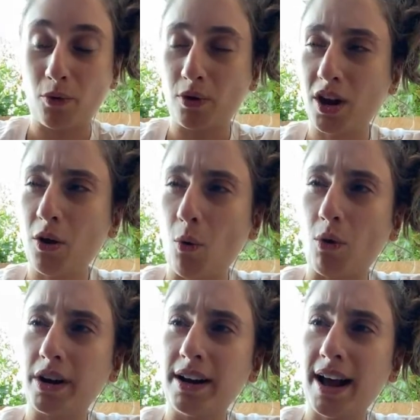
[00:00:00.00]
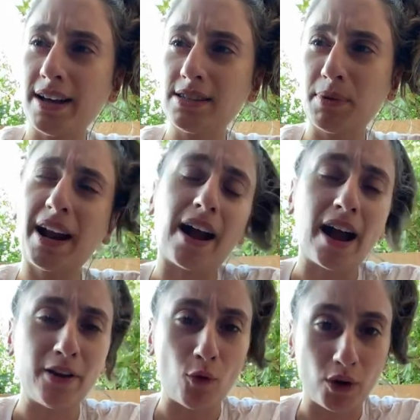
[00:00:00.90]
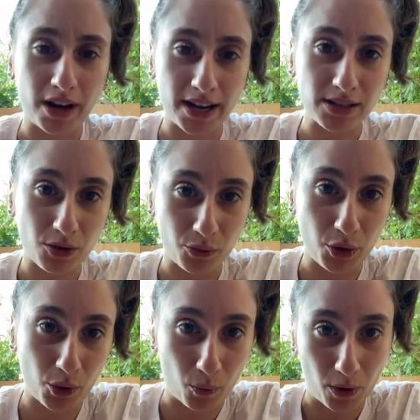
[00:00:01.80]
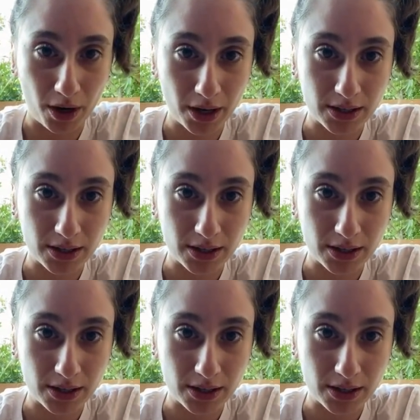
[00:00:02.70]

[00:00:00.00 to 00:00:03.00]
not organized, but yeah, kind of organized through your work.